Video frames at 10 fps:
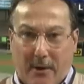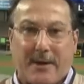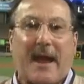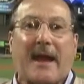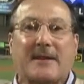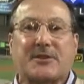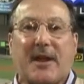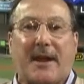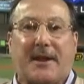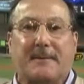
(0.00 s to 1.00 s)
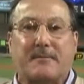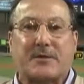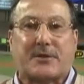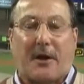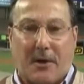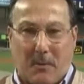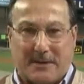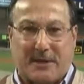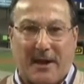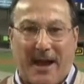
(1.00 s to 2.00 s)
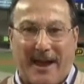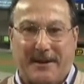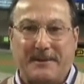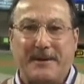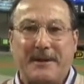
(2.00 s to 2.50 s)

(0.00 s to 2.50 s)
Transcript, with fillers: here at Yankee Stadium starting Wednesday night.